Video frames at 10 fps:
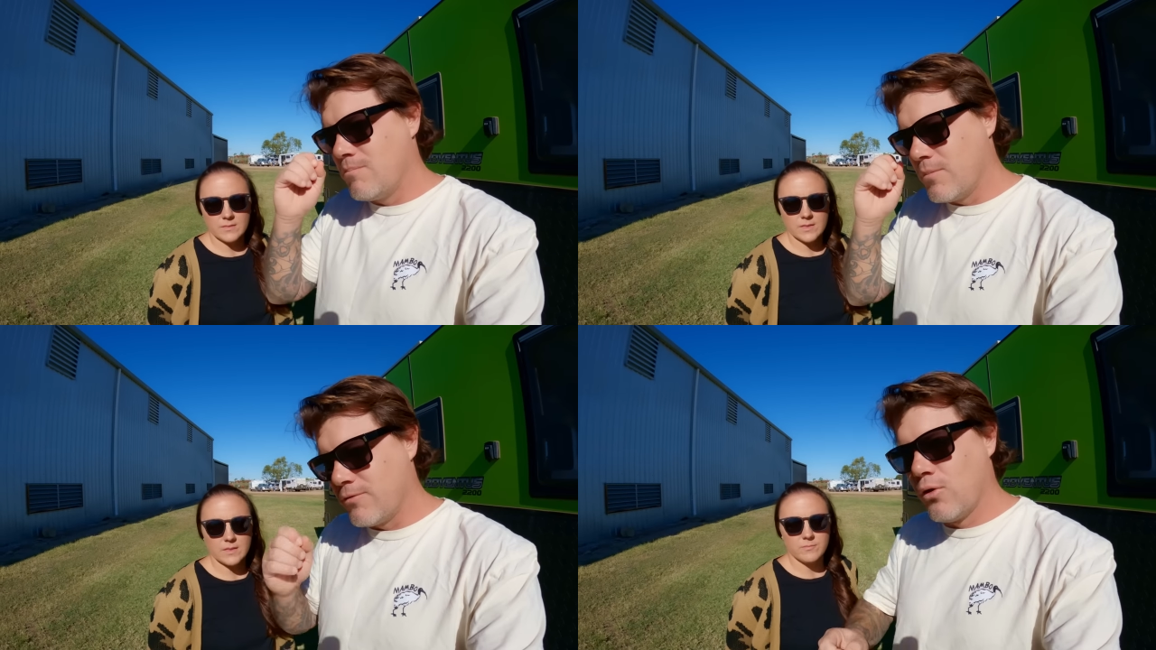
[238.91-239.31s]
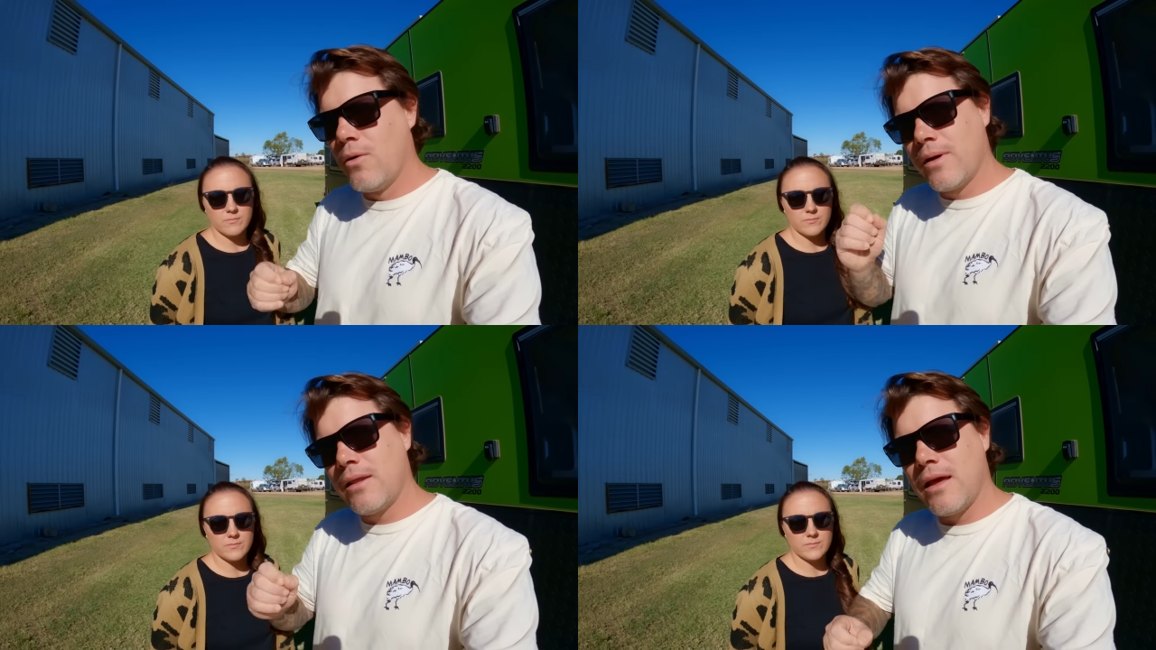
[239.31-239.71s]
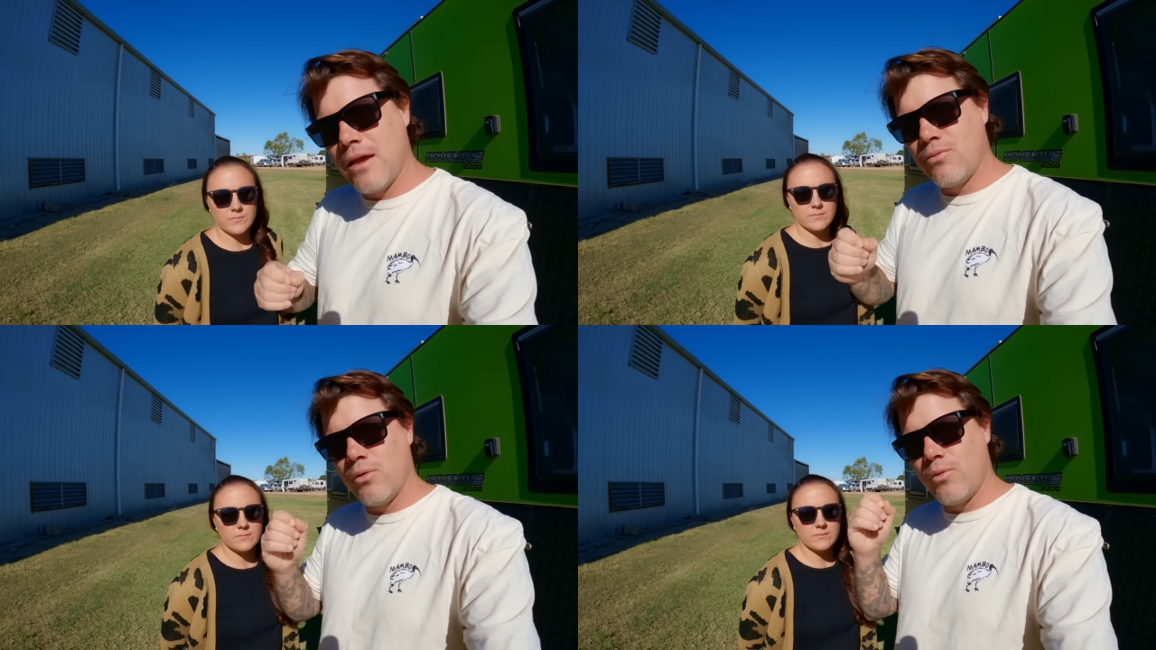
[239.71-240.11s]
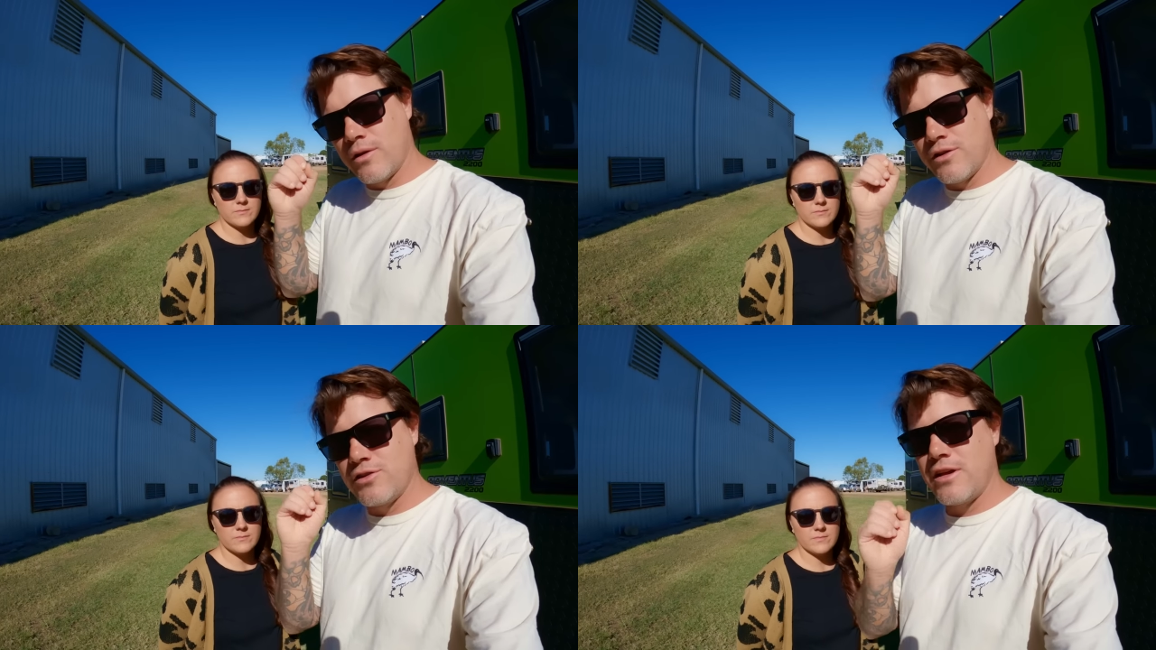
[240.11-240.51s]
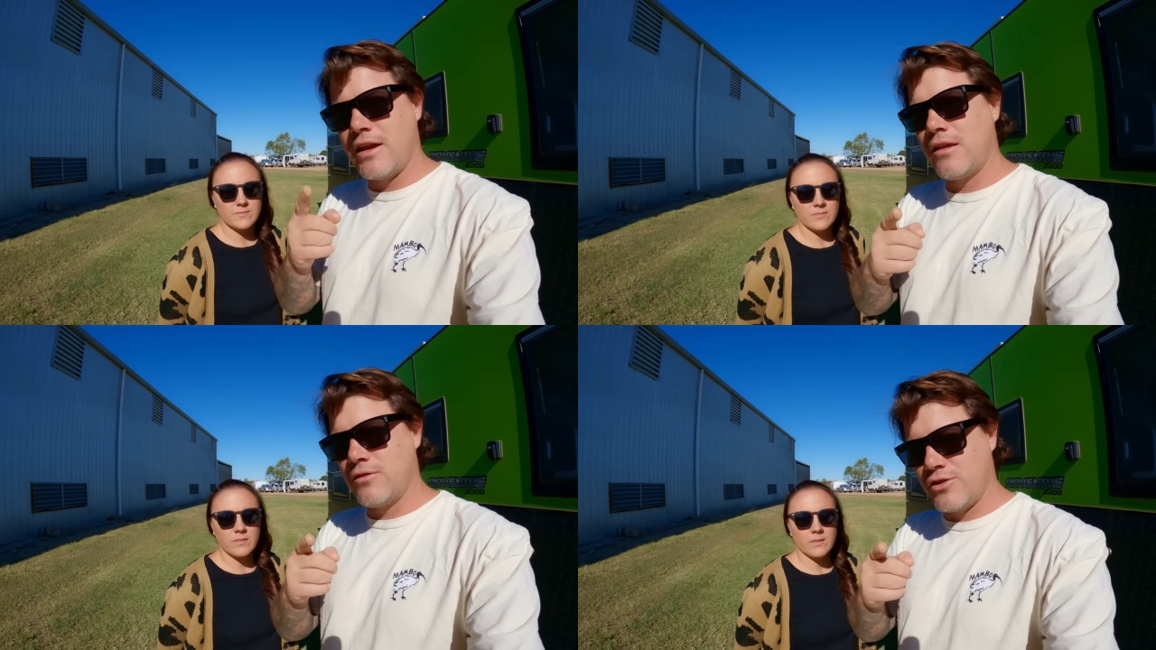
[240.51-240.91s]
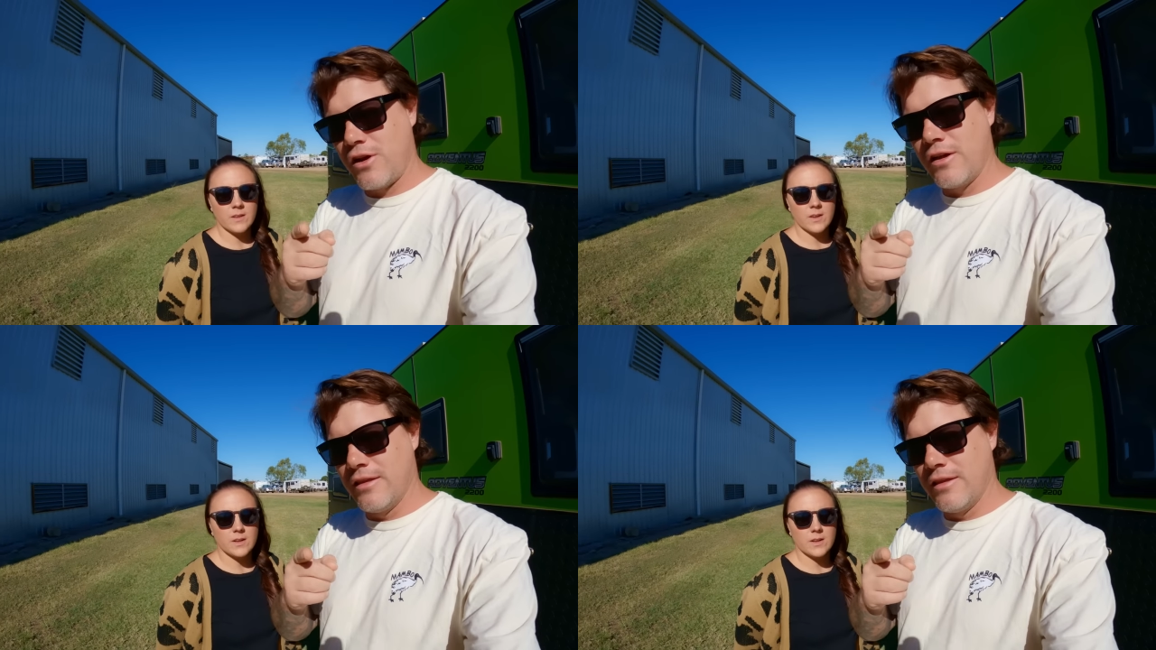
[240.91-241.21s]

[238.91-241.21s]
Speaker 1: before we leave we wanted to check, show